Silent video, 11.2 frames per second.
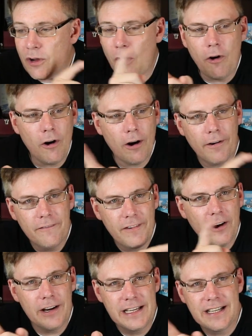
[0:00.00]
are
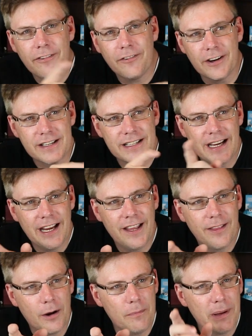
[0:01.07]
very different
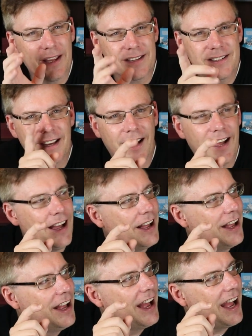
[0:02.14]
in their builds.
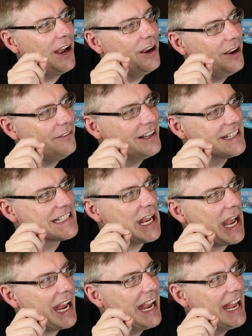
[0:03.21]
I will
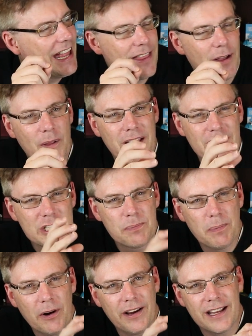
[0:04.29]
say the
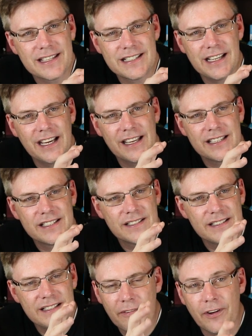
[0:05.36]
experience is
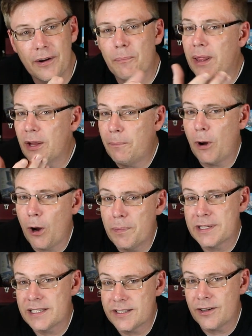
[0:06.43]
different, but their
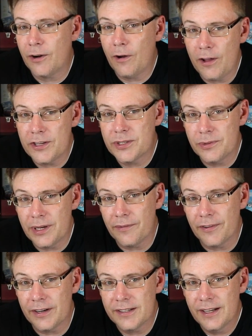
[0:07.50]
purposes are also
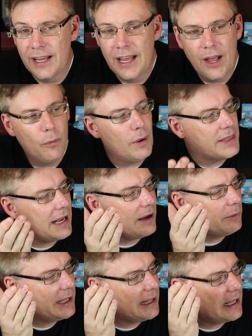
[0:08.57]
different. One thing I
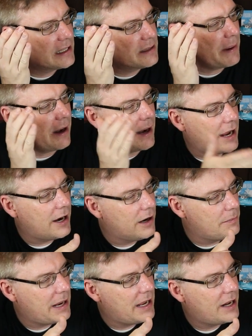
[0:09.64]
really liked about
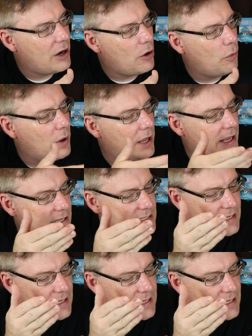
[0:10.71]
Iron Man was